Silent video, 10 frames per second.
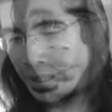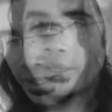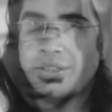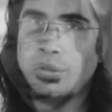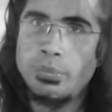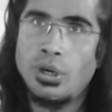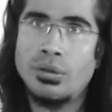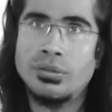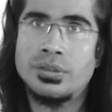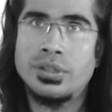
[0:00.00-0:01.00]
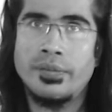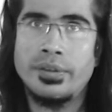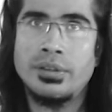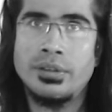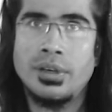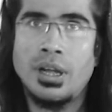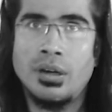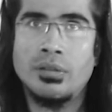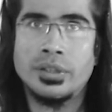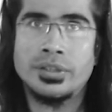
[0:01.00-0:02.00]
And it took me around 7
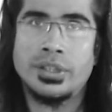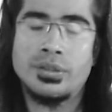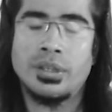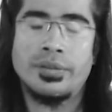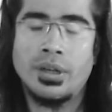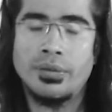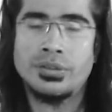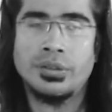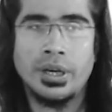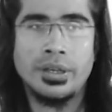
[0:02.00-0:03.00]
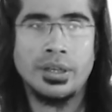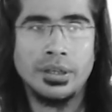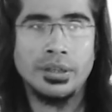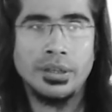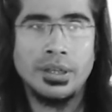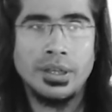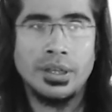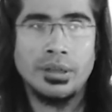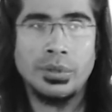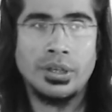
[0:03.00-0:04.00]
hours, 6 to 7 hours to get it done
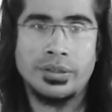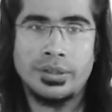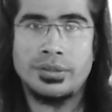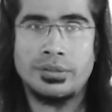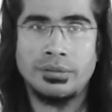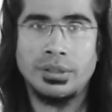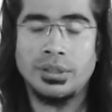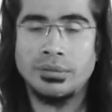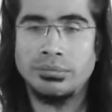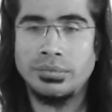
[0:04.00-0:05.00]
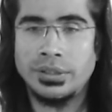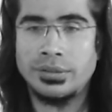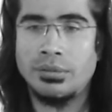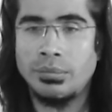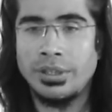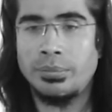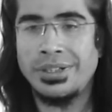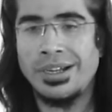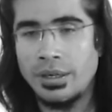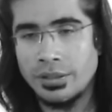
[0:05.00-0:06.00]
because it's got
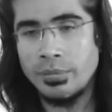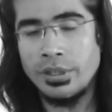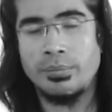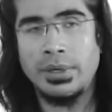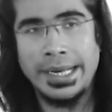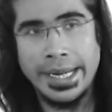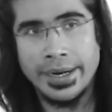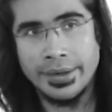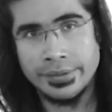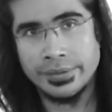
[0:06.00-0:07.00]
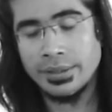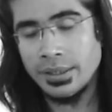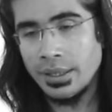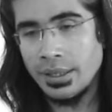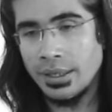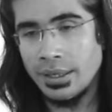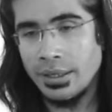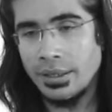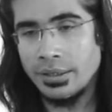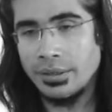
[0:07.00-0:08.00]
multiple colors, multiple layers,
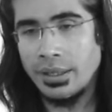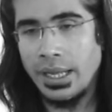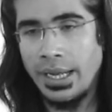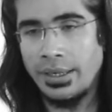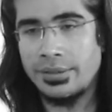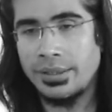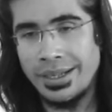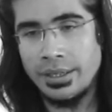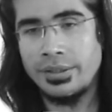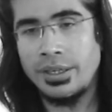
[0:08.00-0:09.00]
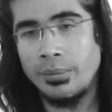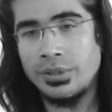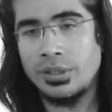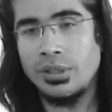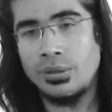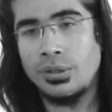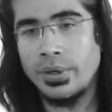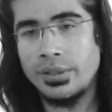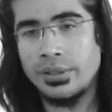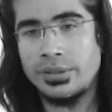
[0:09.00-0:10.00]
and it's again a three-dimensional look to
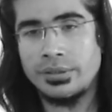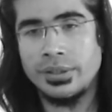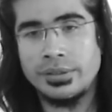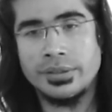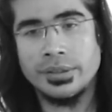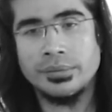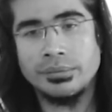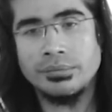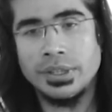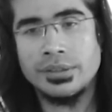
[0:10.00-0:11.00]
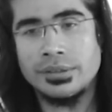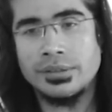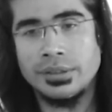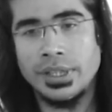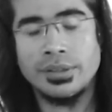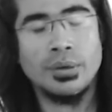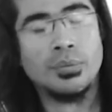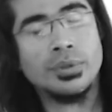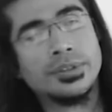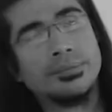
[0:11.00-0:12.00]
it. So that's how
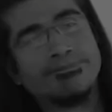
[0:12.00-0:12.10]
it was.